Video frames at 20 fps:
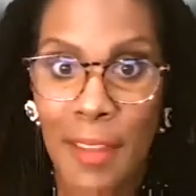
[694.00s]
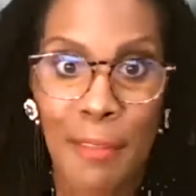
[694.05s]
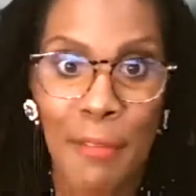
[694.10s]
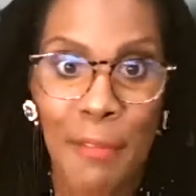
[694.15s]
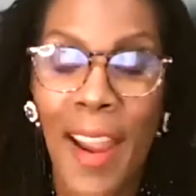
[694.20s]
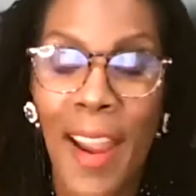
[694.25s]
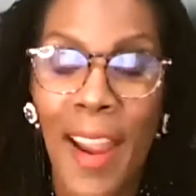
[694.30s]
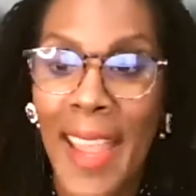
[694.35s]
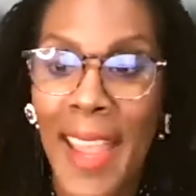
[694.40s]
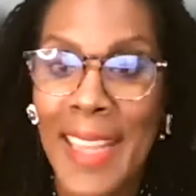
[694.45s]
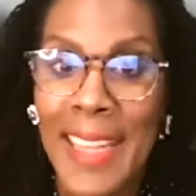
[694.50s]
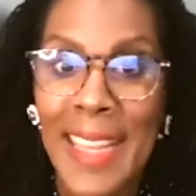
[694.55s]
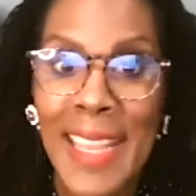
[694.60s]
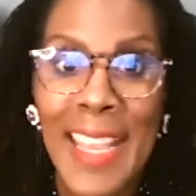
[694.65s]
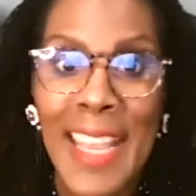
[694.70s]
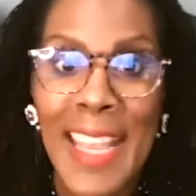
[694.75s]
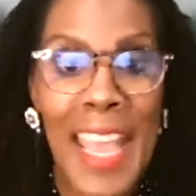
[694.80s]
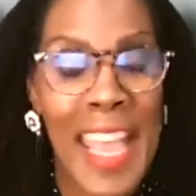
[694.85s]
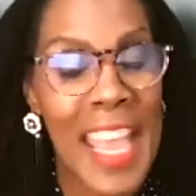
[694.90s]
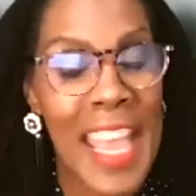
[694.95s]
right?
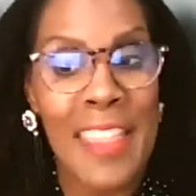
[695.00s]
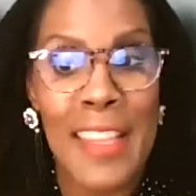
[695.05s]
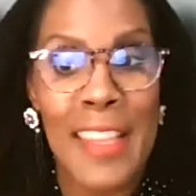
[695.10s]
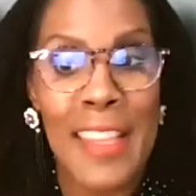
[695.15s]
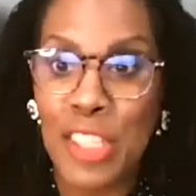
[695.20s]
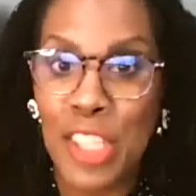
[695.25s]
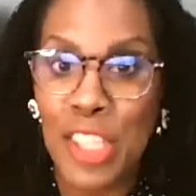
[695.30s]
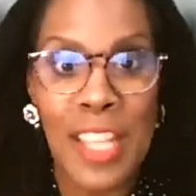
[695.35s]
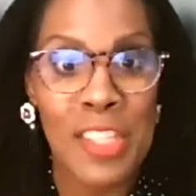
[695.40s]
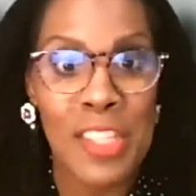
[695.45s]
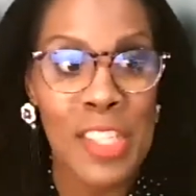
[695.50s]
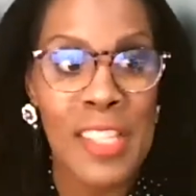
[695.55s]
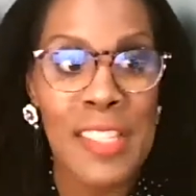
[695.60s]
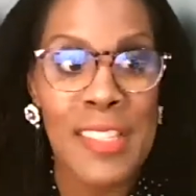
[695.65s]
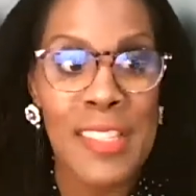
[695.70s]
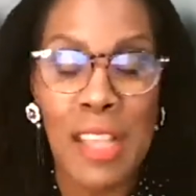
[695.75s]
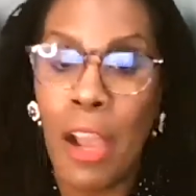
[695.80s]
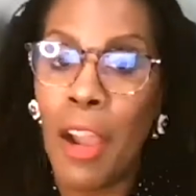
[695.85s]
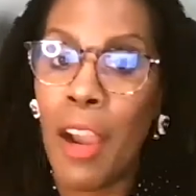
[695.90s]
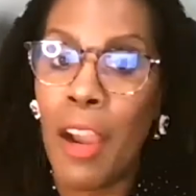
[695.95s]
And the
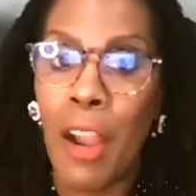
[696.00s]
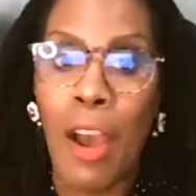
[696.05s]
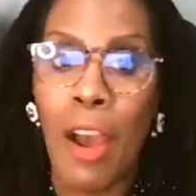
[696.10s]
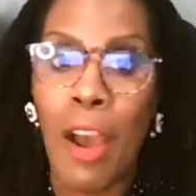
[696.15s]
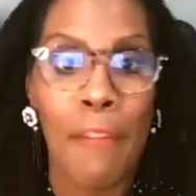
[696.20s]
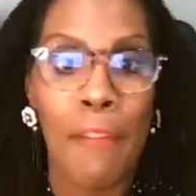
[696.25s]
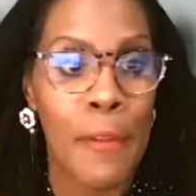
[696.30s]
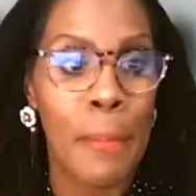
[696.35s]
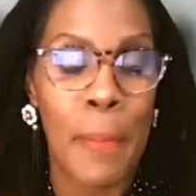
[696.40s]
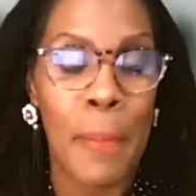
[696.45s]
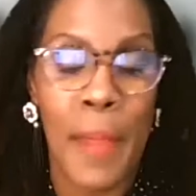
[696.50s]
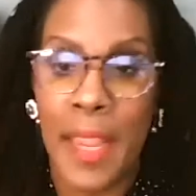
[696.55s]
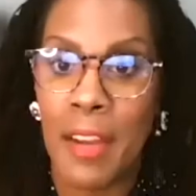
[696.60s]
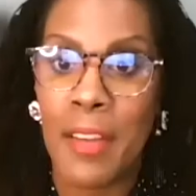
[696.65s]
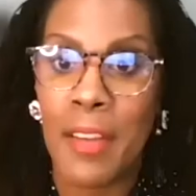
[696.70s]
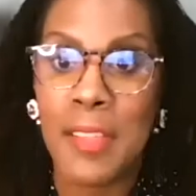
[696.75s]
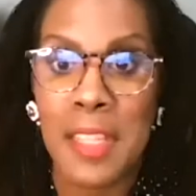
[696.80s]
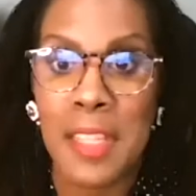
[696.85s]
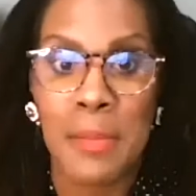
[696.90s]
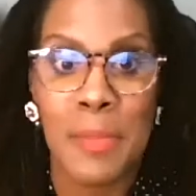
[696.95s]
judges are often
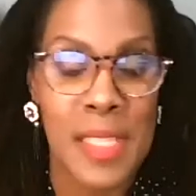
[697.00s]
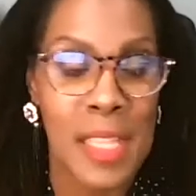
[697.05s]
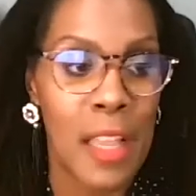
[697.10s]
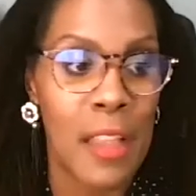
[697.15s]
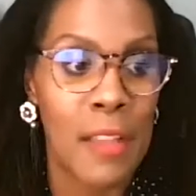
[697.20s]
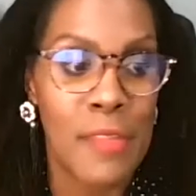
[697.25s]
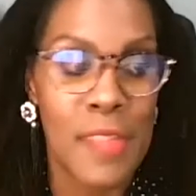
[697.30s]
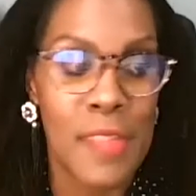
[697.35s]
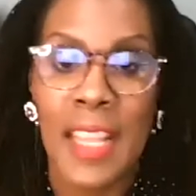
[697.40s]
parents themselves,